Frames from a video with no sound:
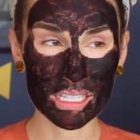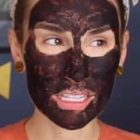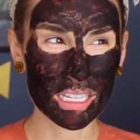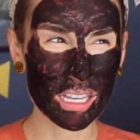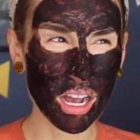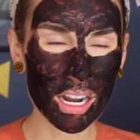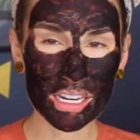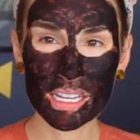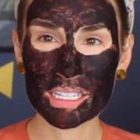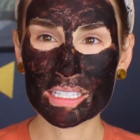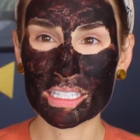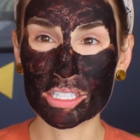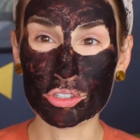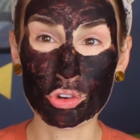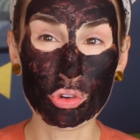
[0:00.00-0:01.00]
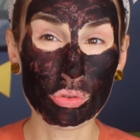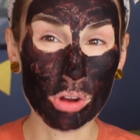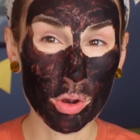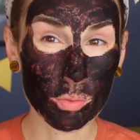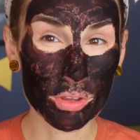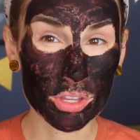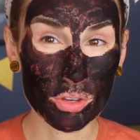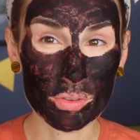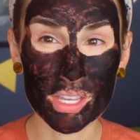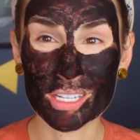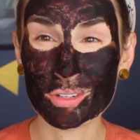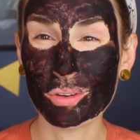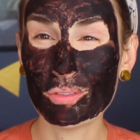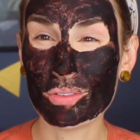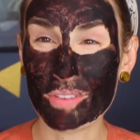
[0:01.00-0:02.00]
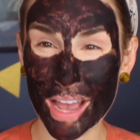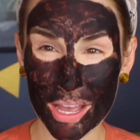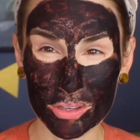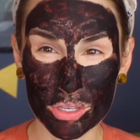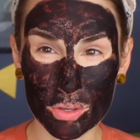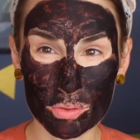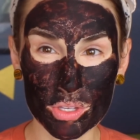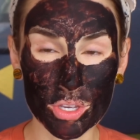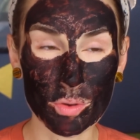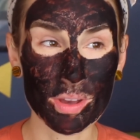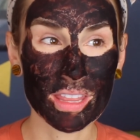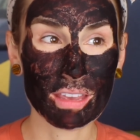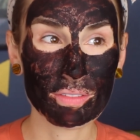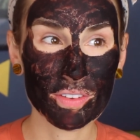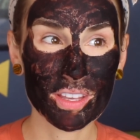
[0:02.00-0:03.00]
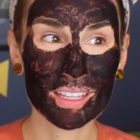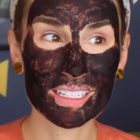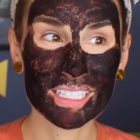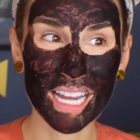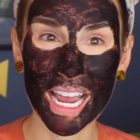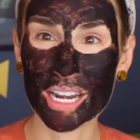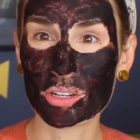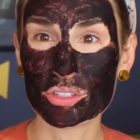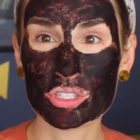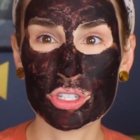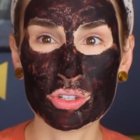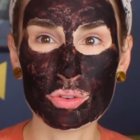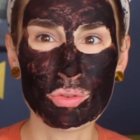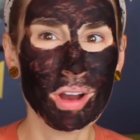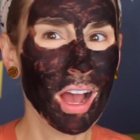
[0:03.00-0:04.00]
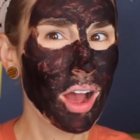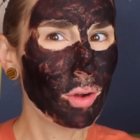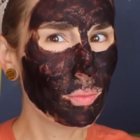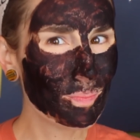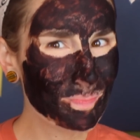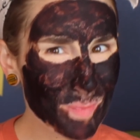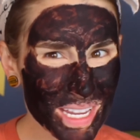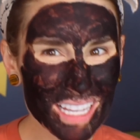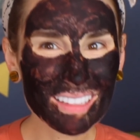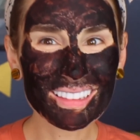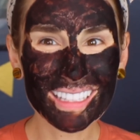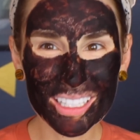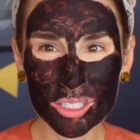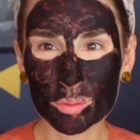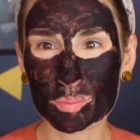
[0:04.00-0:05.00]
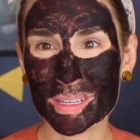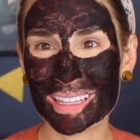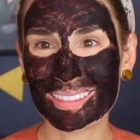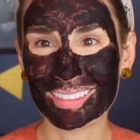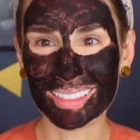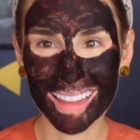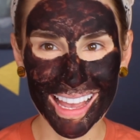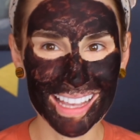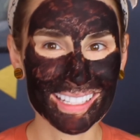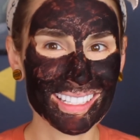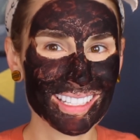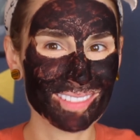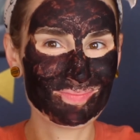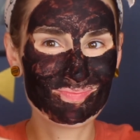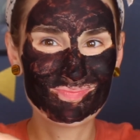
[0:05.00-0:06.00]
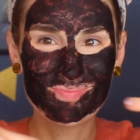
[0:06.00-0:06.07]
The audience didn't grow with you, they don't value you, and they feel entitled to be a little bit less